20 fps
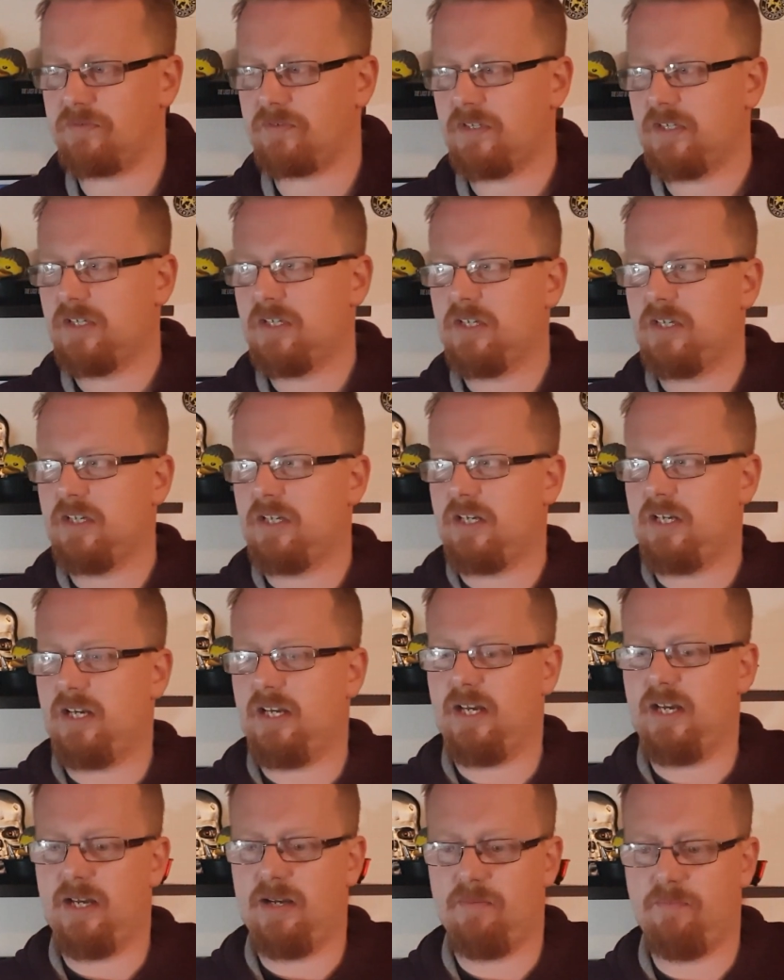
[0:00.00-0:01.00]

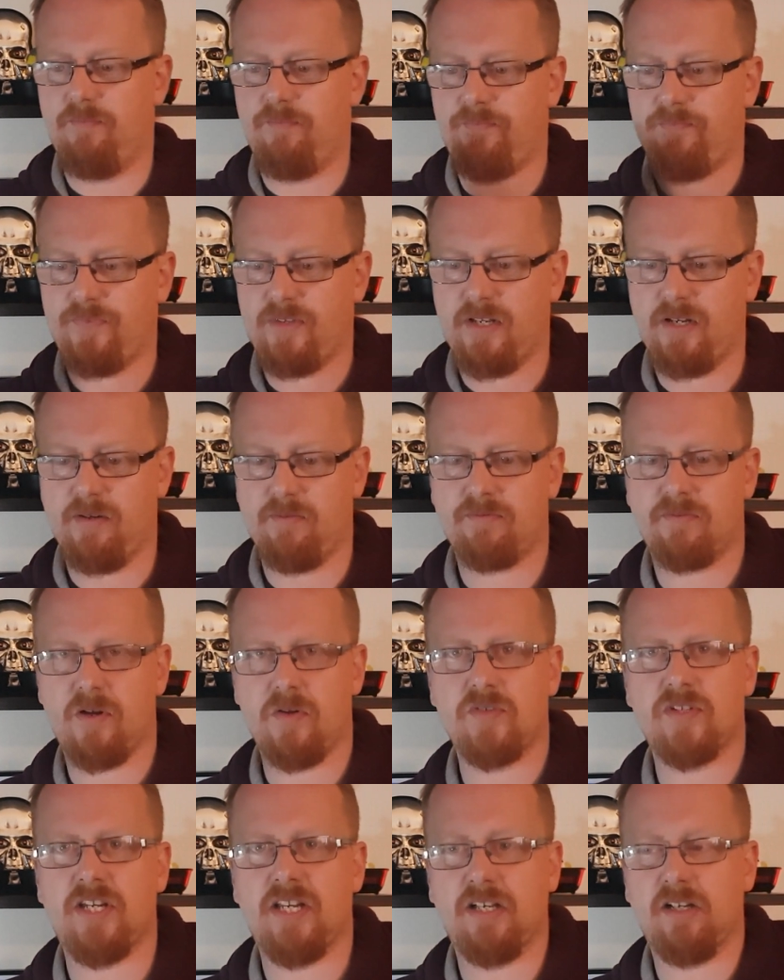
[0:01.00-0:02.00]
of,
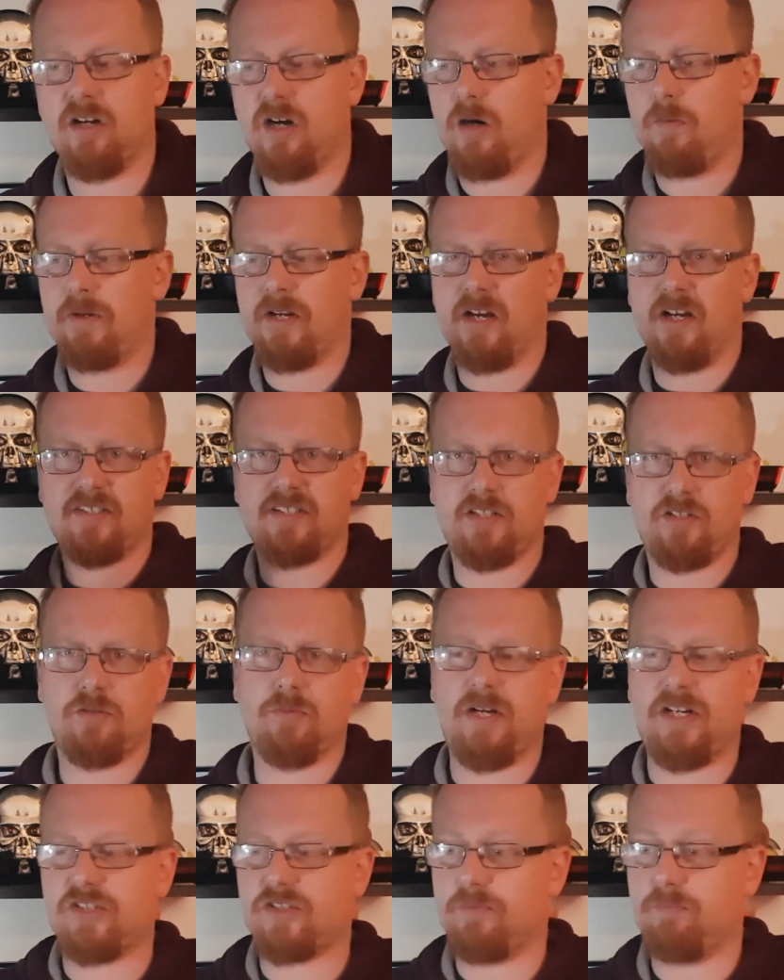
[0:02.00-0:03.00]
frozen in carbonite
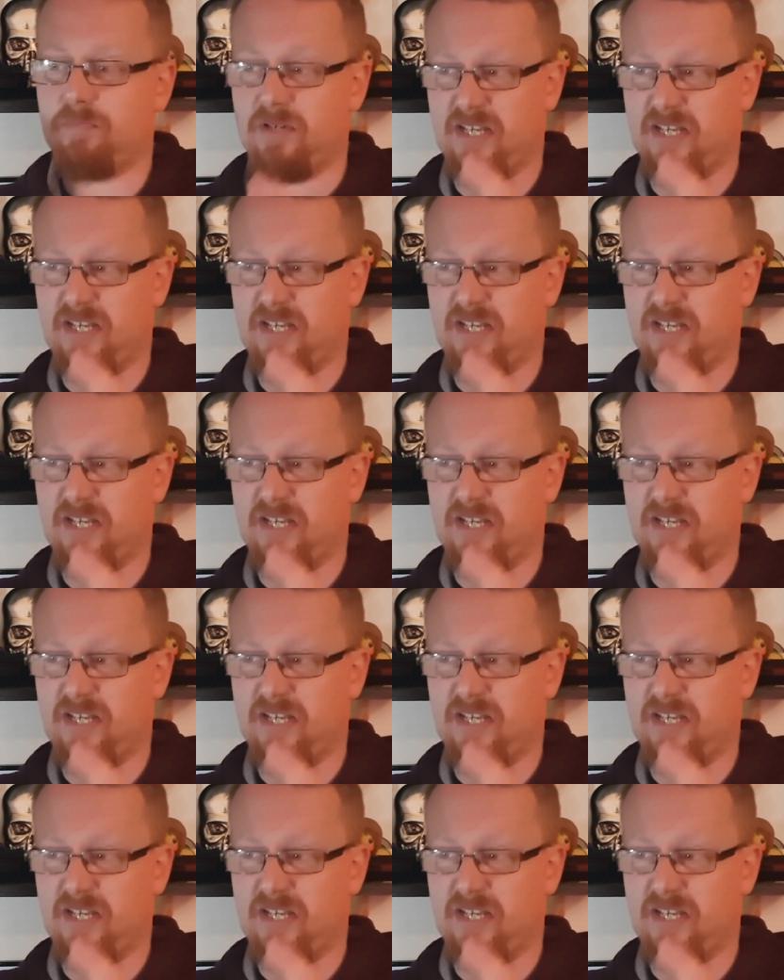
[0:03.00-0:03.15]
situation.